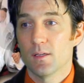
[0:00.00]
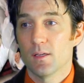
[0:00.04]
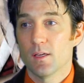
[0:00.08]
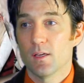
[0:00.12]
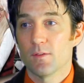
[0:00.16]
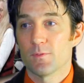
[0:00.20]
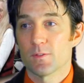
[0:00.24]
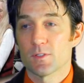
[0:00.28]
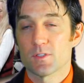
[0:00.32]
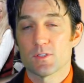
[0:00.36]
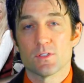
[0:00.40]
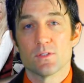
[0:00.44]

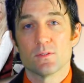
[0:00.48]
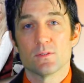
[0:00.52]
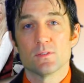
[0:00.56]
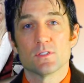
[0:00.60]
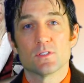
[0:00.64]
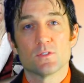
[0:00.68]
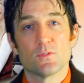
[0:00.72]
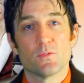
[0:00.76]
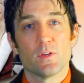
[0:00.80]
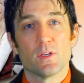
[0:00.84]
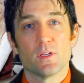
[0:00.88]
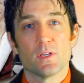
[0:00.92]
If a student
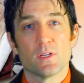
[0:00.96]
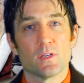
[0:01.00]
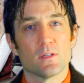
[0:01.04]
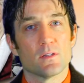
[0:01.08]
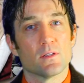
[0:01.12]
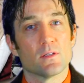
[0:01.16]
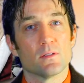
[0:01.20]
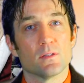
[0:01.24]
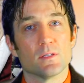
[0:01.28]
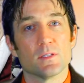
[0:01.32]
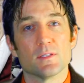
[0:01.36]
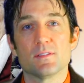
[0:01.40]
is feeling a
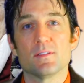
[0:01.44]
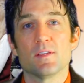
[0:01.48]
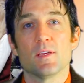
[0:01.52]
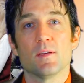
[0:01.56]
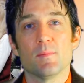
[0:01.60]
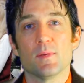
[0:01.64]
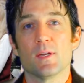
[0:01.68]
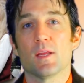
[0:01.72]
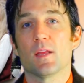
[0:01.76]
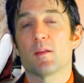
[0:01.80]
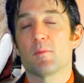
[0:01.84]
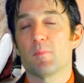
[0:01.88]
little
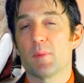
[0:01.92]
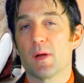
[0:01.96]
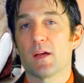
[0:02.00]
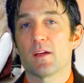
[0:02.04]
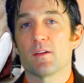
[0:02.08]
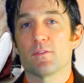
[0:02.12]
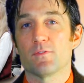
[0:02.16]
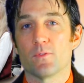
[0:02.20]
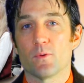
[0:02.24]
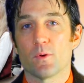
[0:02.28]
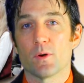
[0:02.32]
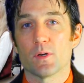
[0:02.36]
intimidated by
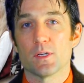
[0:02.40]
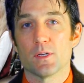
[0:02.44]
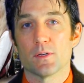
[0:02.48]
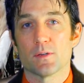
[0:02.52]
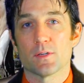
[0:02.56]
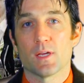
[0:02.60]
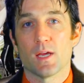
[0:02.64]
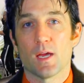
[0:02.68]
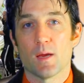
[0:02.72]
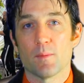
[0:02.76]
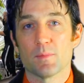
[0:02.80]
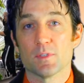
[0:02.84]
a 4-year
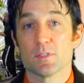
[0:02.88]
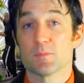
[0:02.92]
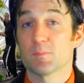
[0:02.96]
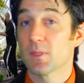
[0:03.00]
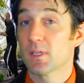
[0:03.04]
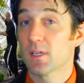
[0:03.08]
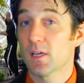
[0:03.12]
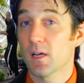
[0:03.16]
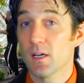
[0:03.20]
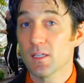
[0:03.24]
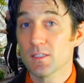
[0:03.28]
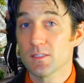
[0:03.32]
campus
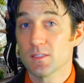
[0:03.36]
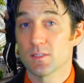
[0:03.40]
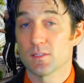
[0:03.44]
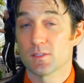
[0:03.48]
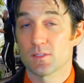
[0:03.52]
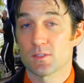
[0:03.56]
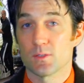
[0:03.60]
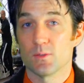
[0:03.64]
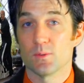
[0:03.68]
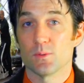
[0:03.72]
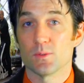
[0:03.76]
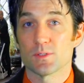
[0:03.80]
because of the
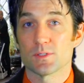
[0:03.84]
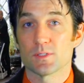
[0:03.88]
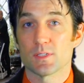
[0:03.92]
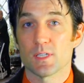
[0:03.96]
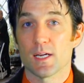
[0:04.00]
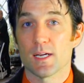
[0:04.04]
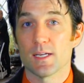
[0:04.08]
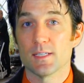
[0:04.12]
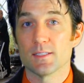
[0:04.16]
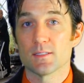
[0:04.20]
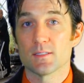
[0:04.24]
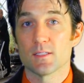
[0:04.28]
school
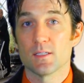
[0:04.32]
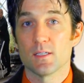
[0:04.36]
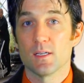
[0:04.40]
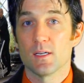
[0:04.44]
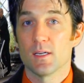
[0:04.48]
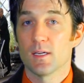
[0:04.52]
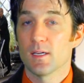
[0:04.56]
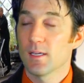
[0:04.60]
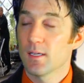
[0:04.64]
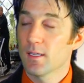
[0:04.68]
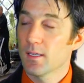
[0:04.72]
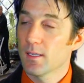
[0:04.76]
size,
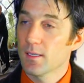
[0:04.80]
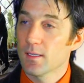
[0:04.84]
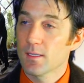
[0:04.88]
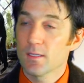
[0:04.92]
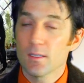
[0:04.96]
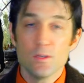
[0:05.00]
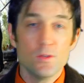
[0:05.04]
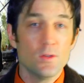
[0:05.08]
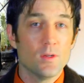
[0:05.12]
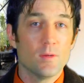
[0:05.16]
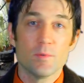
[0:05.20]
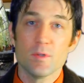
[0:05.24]

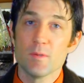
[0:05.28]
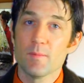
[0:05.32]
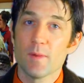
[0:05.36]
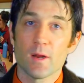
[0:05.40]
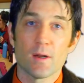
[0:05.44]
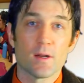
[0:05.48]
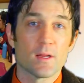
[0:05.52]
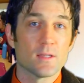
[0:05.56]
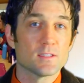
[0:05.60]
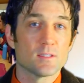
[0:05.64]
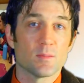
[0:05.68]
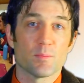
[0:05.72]
UW
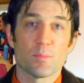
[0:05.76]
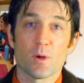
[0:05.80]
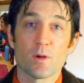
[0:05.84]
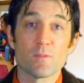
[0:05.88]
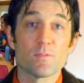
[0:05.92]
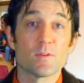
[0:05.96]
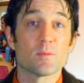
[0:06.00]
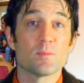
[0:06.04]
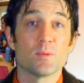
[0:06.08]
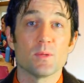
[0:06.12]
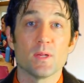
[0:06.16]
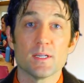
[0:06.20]
Marinette's a perfect